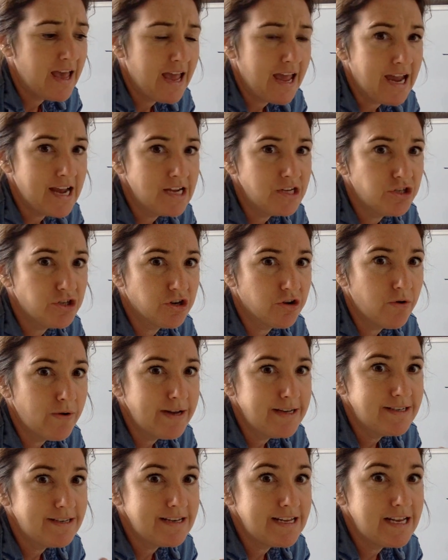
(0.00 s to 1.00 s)
And you're
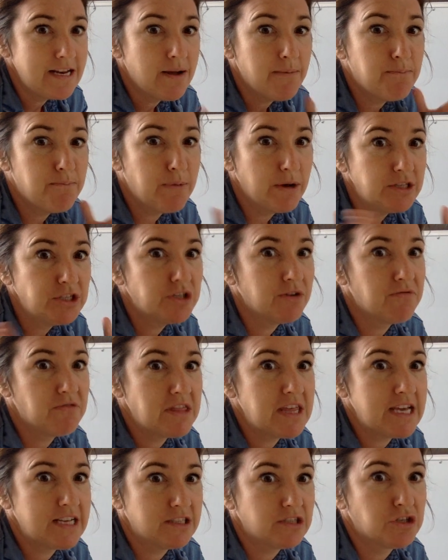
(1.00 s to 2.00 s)
going to need a bunch of
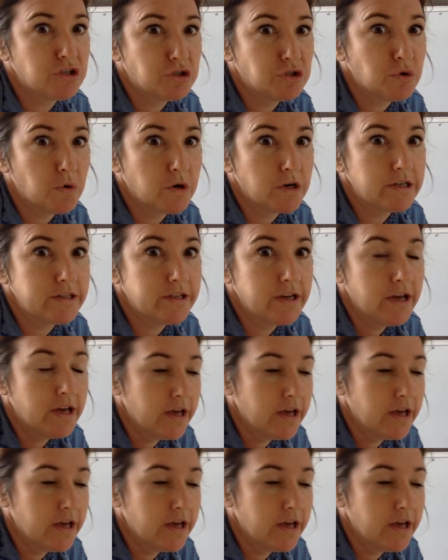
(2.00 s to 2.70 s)
things to sort.